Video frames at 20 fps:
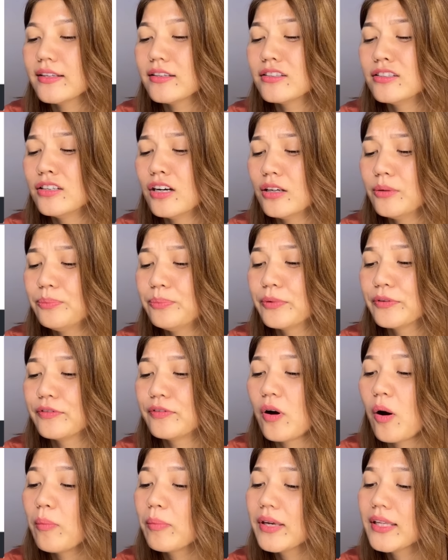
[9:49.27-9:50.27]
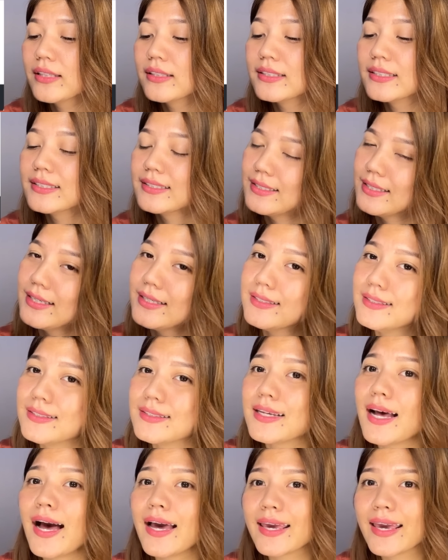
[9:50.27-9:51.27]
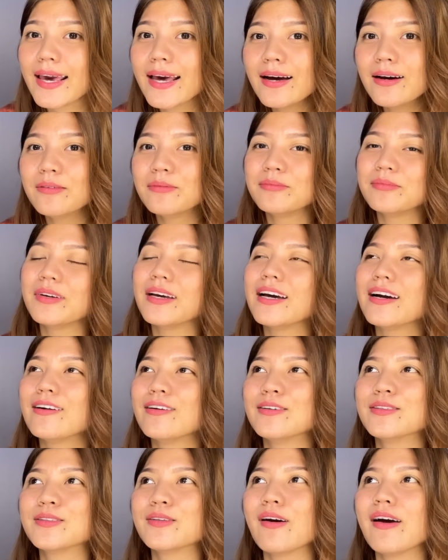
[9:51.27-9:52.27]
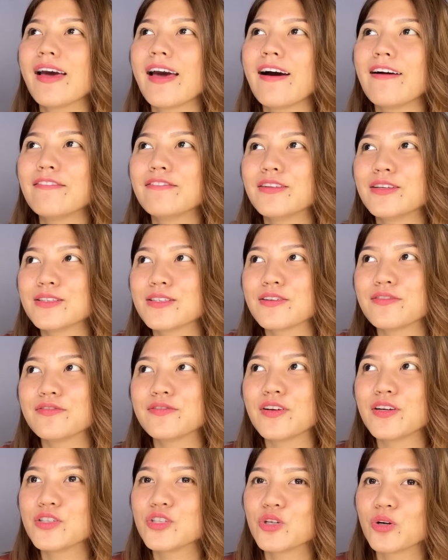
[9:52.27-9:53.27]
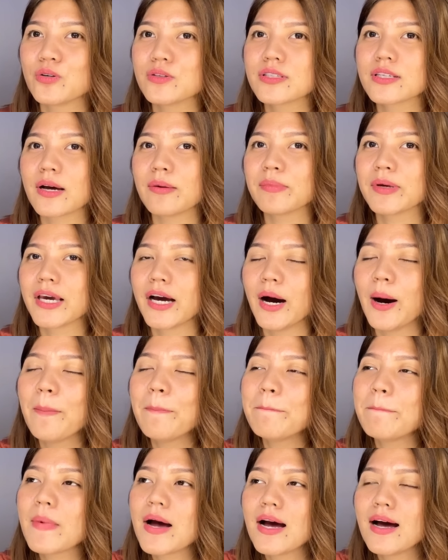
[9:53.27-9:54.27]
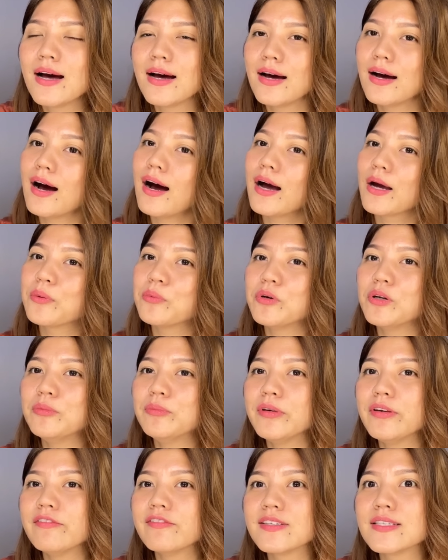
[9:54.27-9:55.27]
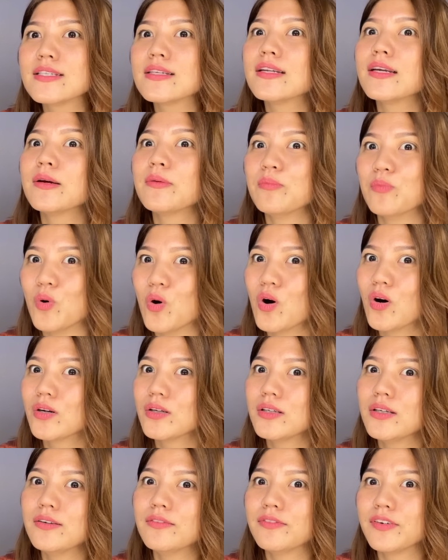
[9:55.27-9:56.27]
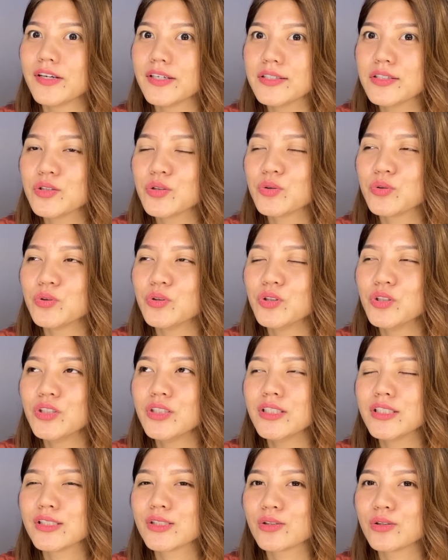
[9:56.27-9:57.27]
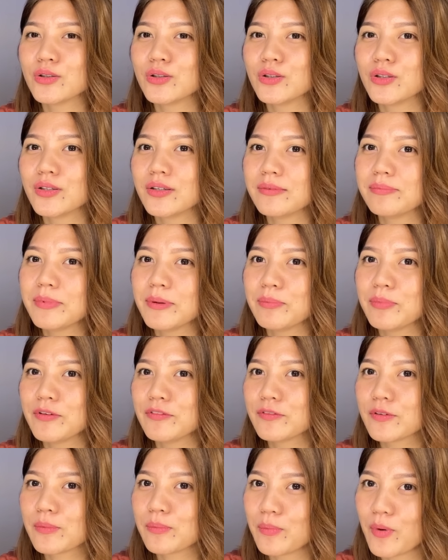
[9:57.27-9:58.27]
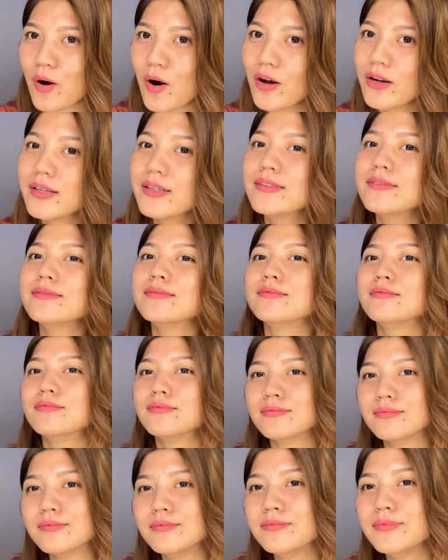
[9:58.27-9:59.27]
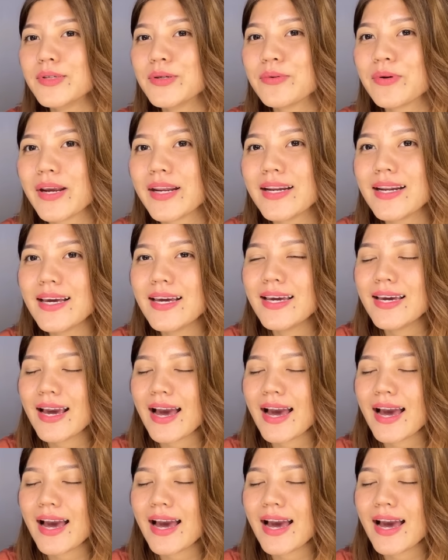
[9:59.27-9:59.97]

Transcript: Not performing these days. I am. Also, I have lots of shows coming up. I will be visiting Mon very soon. So people from Mon, be ready.